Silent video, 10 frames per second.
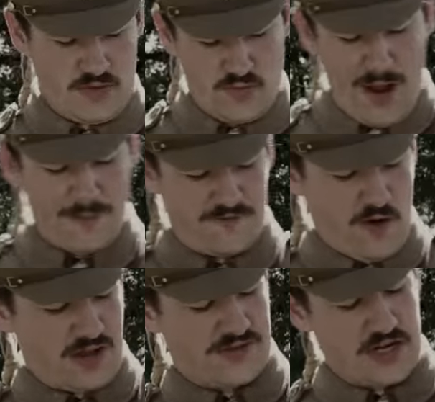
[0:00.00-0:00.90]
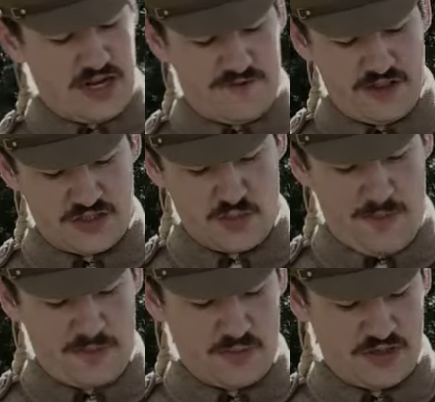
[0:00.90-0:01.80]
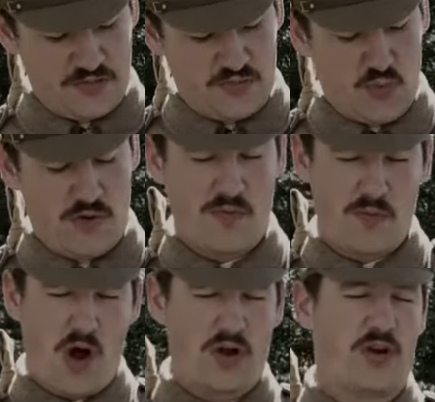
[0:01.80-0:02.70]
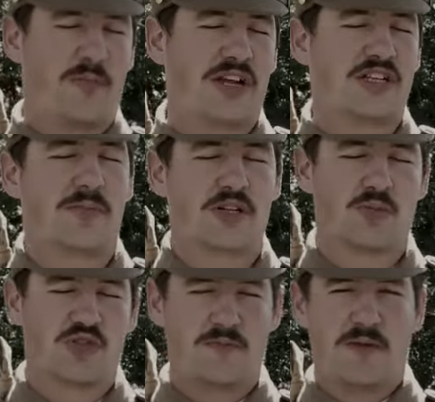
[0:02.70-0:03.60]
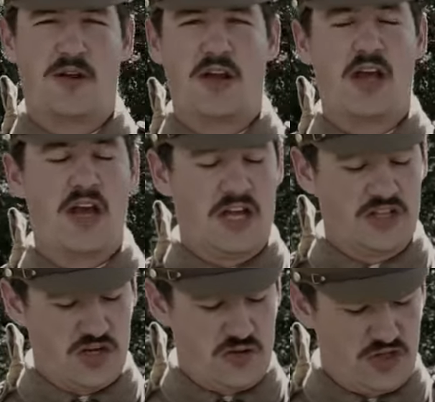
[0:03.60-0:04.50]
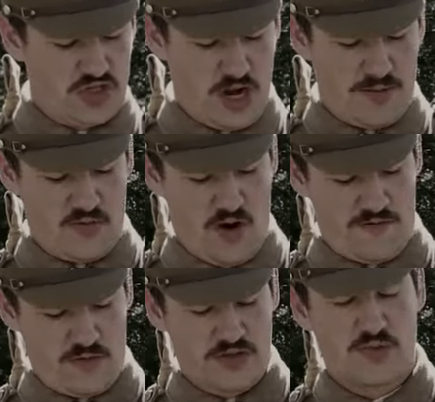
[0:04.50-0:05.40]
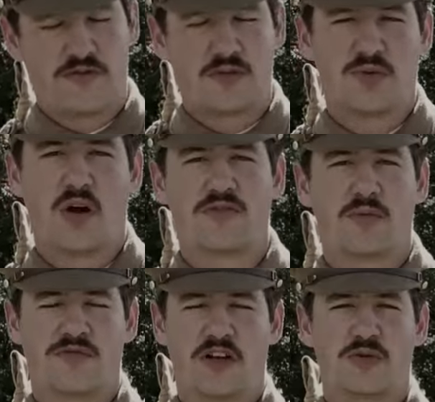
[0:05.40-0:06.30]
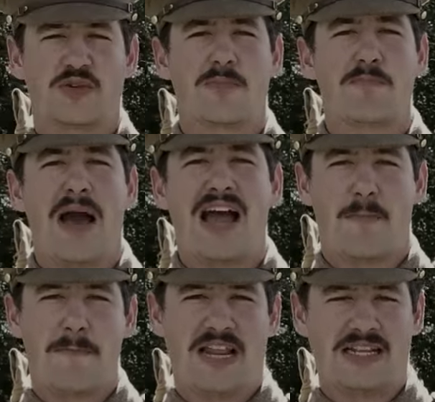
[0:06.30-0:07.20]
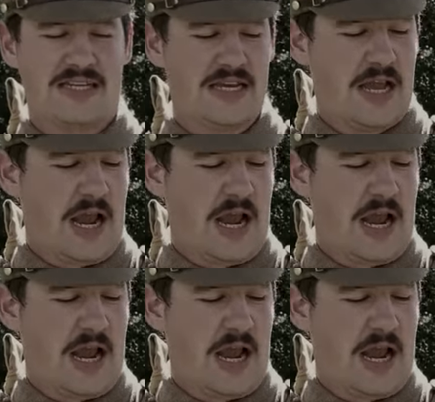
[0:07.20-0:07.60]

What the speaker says: The rapid fire technique for this weapon, which is what arguably makes it much more superior to the German rifle, is often referred to as the Mad Minute.